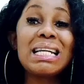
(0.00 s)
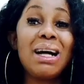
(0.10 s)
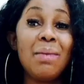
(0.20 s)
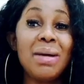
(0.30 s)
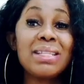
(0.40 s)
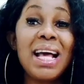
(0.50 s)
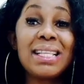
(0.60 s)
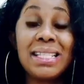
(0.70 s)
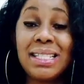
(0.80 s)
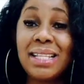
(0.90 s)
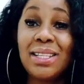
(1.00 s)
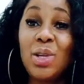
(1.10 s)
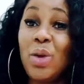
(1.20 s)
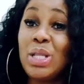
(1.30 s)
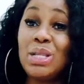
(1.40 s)
to come out, and it's certainly
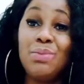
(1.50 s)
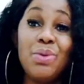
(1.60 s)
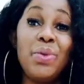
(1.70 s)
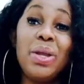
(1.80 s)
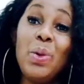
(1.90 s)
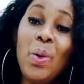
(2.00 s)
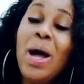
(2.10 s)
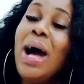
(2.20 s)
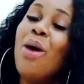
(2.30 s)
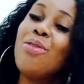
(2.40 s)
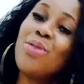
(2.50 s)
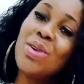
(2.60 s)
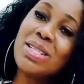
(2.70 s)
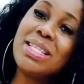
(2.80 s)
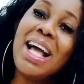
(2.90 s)
going to be real. Of
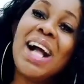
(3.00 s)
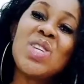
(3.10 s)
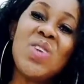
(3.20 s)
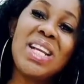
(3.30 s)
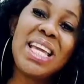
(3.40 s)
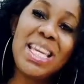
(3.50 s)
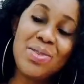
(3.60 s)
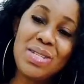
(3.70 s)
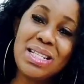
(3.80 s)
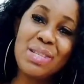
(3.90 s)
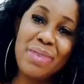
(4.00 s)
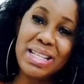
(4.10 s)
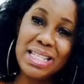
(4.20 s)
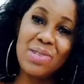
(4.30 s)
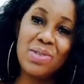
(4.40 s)
course, they actually killed this
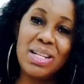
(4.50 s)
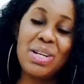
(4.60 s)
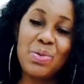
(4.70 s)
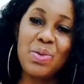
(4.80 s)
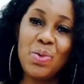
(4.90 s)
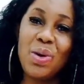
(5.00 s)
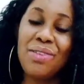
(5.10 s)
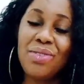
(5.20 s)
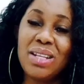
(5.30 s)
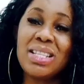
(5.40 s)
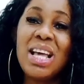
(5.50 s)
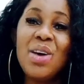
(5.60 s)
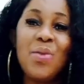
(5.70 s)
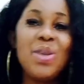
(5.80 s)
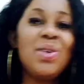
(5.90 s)
particular role. Of course,
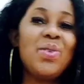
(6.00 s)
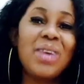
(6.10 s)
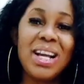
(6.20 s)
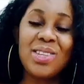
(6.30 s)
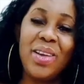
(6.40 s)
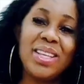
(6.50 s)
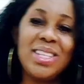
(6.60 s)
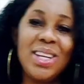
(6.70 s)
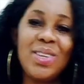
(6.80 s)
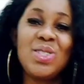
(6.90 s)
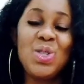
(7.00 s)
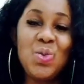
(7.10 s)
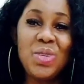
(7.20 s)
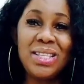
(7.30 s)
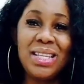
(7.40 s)
when you look at QueenCharlotte, you
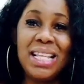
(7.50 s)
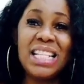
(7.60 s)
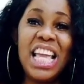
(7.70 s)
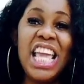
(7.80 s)
will see that